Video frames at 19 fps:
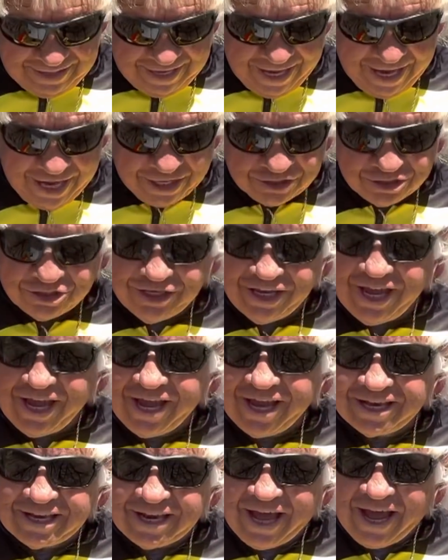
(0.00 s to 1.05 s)
As
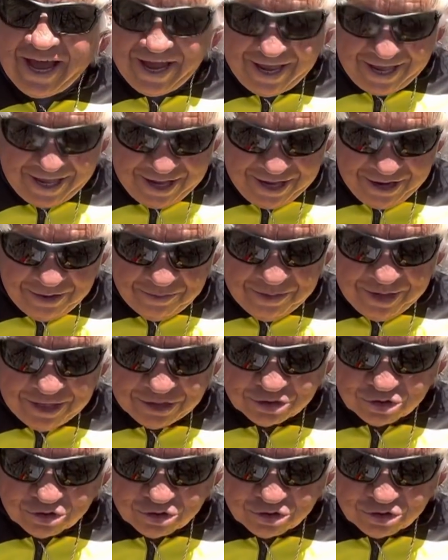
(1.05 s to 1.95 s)
yet, I am as